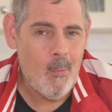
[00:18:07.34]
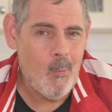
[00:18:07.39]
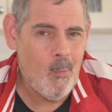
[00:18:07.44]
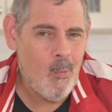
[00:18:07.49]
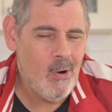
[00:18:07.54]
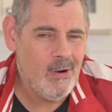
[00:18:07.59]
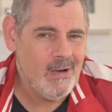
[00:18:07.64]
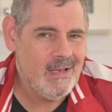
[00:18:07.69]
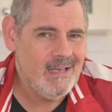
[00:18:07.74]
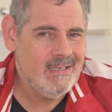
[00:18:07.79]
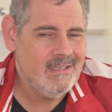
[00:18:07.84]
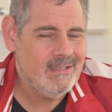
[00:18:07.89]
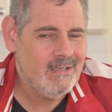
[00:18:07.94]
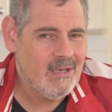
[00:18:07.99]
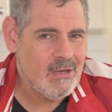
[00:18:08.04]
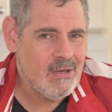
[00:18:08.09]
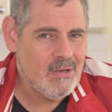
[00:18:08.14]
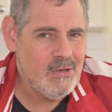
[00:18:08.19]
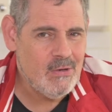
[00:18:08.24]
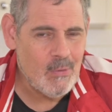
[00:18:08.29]
what is
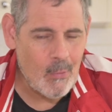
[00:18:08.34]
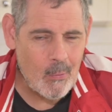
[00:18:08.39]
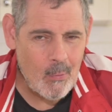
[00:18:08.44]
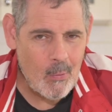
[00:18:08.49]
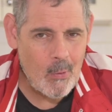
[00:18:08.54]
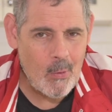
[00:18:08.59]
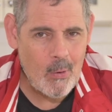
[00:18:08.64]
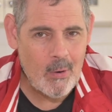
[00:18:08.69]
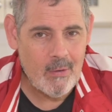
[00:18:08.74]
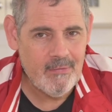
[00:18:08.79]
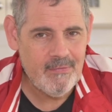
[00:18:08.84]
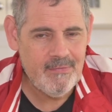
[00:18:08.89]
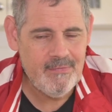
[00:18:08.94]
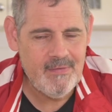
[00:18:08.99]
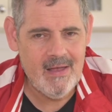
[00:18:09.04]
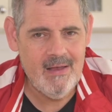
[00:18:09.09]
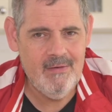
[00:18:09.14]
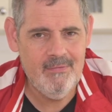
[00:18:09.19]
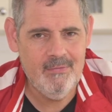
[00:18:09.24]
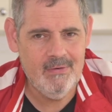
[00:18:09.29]
your
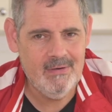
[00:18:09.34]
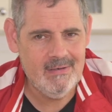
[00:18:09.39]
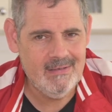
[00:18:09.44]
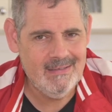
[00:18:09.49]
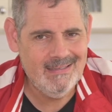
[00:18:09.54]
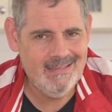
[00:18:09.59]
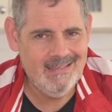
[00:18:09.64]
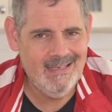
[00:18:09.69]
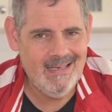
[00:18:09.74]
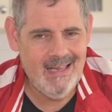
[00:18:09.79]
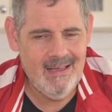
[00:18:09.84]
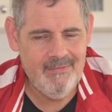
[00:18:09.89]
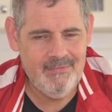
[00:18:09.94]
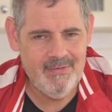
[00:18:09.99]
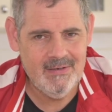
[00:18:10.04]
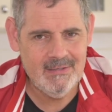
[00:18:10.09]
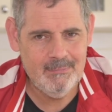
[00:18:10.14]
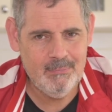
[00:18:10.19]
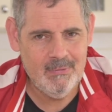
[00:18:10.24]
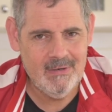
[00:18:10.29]
favorite
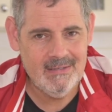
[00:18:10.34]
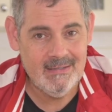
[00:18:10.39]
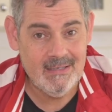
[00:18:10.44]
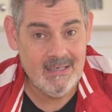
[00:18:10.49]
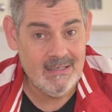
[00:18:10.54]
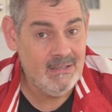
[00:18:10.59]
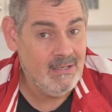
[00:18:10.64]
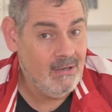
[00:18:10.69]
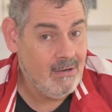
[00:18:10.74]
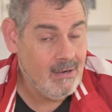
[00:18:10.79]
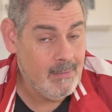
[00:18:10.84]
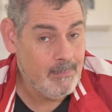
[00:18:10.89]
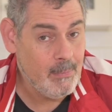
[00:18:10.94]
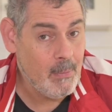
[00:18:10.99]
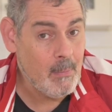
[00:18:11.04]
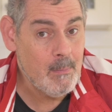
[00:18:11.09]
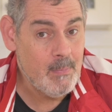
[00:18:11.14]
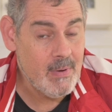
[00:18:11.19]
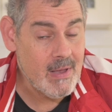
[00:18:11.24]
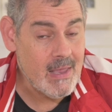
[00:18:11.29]
CFexpress Type
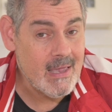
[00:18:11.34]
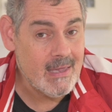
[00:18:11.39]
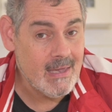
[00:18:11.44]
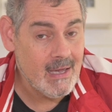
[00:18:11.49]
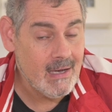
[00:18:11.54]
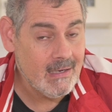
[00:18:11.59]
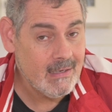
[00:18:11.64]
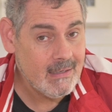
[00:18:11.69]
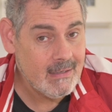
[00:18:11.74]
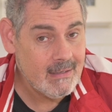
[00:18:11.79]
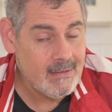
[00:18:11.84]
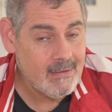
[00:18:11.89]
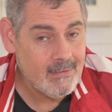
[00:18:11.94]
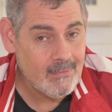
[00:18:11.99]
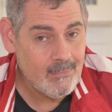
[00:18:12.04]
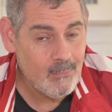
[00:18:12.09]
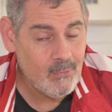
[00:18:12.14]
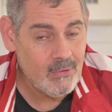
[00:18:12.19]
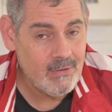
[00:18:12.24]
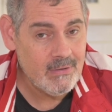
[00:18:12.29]
B card?
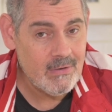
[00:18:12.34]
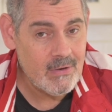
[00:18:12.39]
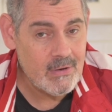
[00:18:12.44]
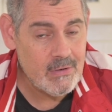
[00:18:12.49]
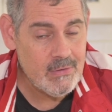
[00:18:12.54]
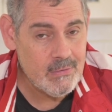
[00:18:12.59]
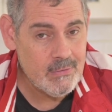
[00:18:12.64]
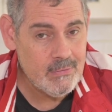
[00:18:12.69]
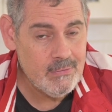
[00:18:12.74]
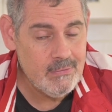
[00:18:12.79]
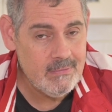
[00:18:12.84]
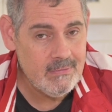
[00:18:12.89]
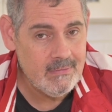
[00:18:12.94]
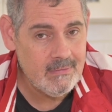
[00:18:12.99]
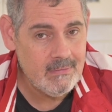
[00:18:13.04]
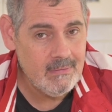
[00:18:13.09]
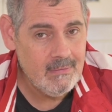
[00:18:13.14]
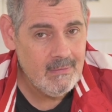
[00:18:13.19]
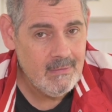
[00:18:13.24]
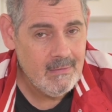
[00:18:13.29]
What do you
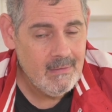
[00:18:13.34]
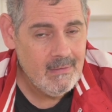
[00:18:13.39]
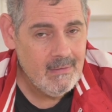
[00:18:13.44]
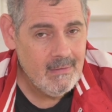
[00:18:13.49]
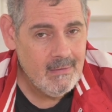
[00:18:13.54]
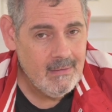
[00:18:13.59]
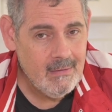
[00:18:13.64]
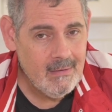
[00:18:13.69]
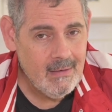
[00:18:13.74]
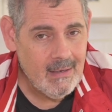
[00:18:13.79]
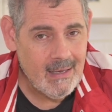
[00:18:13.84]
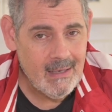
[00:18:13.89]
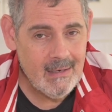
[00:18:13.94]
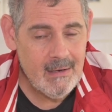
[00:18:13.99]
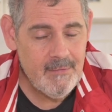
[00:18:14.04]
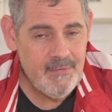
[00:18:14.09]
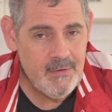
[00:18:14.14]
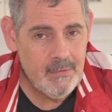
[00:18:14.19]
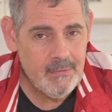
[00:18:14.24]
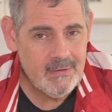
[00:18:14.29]
use? And
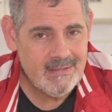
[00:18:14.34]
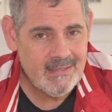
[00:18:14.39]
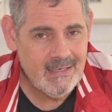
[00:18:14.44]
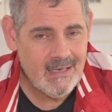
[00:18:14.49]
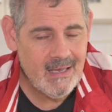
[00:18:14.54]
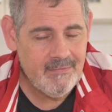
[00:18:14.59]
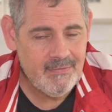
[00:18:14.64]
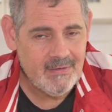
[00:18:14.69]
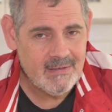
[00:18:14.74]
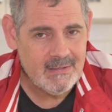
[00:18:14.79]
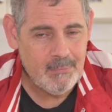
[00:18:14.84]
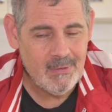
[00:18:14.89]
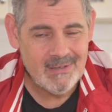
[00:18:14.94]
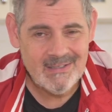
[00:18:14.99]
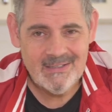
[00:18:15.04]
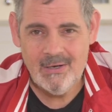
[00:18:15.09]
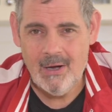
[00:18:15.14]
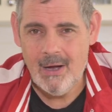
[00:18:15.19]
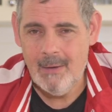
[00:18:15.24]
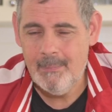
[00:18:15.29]
if you're a
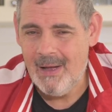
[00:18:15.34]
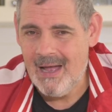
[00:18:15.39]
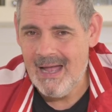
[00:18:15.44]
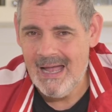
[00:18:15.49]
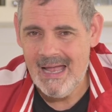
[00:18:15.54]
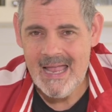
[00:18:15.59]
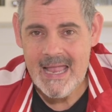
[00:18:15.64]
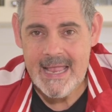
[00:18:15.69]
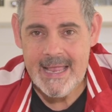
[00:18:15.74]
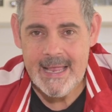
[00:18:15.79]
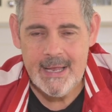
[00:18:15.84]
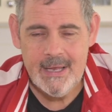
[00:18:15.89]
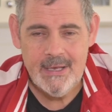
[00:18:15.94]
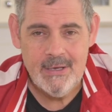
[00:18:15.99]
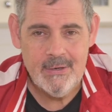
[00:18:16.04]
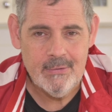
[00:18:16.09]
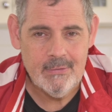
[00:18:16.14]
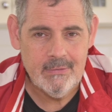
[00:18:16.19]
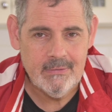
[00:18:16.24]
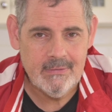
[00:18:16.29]
CFexpress Type A
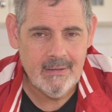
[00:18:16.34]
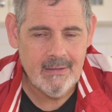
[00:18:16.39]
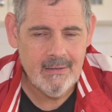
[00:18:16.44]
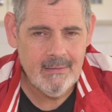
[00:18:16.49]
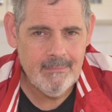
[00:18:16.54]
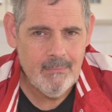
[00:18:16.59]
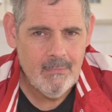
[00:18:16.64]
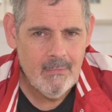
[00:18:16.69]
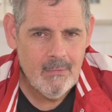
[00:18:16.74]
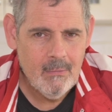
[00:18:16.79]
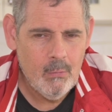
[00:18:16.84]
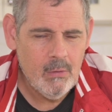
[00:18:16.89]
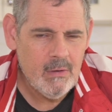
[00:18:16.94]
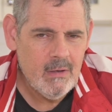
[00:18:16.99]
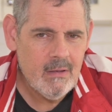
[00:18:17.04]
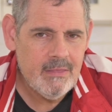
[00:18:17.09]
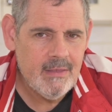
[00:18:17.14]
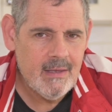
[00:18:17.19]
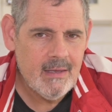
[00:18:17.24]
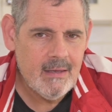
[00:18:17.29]
user, what do
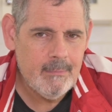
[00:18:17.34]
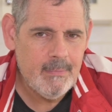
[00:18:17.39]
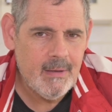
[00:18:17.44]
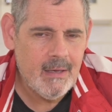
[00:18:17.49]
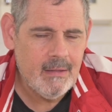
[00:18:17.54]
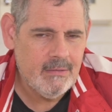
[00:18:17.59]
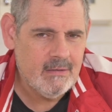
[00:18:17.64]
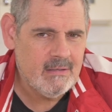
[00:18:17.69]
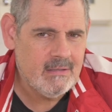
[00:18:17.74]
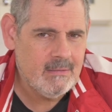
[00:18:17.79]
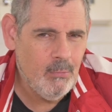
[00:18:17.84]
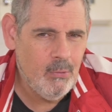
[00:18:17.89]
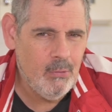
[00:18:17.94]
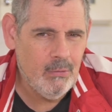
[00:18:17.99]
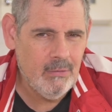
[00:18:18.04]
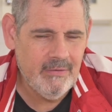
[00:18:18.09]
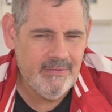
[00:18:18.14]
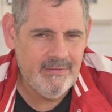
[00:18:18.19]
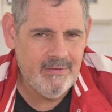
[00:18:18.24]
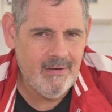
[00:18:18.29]
you think about the
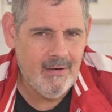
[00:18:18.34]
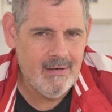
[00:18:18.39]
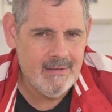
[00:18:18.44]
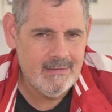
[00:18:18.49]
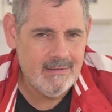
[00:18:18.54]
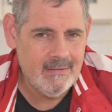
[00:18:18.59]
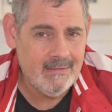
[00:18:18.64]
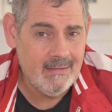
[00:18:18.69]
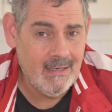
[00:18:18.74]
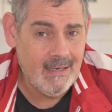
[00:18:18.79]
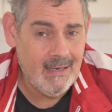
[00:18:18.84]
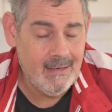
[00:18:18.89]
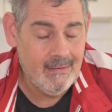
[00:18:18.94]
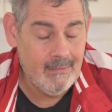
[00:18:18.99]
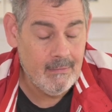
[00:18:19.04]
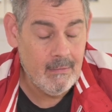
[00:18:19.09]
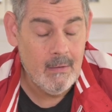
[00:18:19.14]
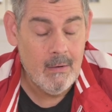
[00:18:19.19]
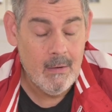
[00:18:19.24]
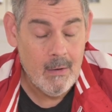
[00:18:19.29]
smaller sizes
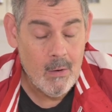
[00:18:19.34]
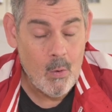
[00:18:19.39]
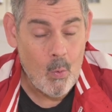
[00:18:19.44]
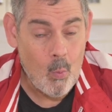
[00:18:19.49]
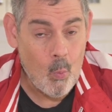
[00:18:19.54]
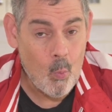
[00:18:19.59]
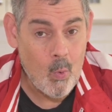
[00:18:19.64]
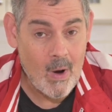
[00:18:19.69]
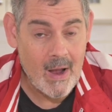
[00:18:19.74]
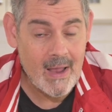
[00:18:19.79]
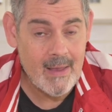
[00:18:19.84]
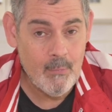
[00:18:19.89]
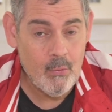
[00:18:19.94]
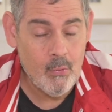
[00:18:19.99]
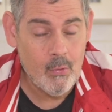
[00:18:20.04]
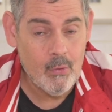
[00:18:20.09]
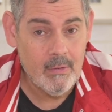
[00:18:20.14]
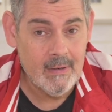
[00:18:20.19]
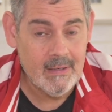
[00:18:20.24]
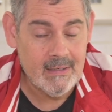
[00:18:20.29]
and way
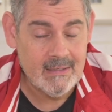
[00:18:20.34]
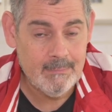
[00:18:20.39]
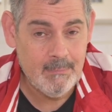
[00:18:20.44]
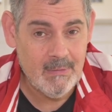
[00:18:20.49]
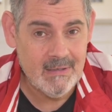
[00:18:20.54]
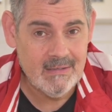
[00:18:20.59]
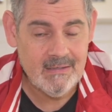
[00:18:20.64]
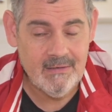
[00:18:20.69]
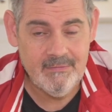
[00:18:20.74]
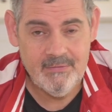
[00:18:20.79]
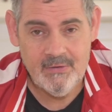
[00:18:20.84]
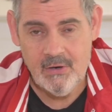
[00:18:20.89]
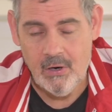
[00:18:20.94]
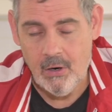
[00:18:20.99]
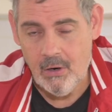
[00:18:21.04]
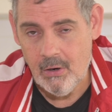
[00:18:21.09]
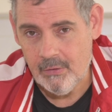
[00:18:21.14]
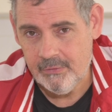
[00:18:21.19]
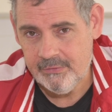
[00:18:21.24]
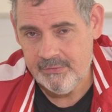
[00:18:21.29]
more expensive
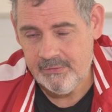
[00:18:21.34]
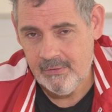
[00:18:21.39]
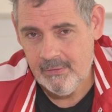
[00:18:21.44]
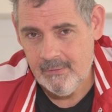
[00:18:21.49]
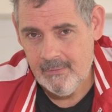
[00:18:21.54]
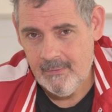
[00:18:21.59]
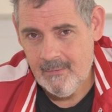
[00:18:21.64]
cost